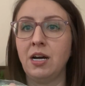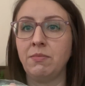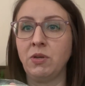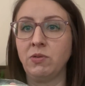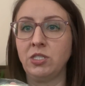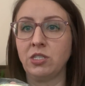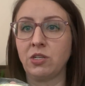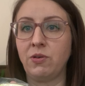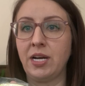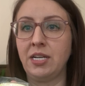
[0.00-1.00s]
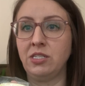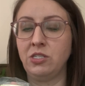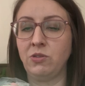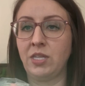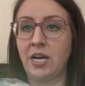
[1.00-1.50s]
you would just go ahead and
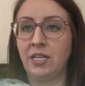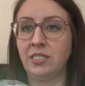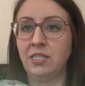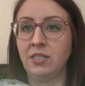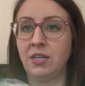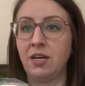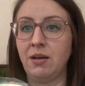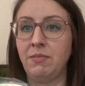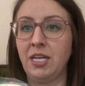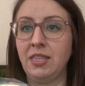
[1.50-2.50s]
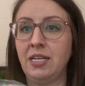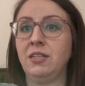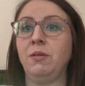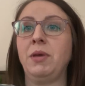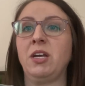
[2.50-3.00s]
do that, and then
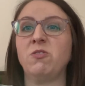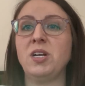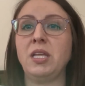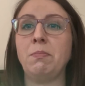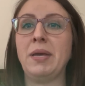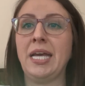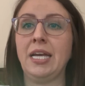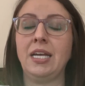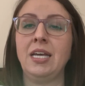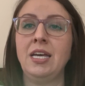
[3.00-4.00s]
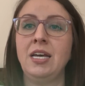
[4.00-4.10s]
it'll make it really big.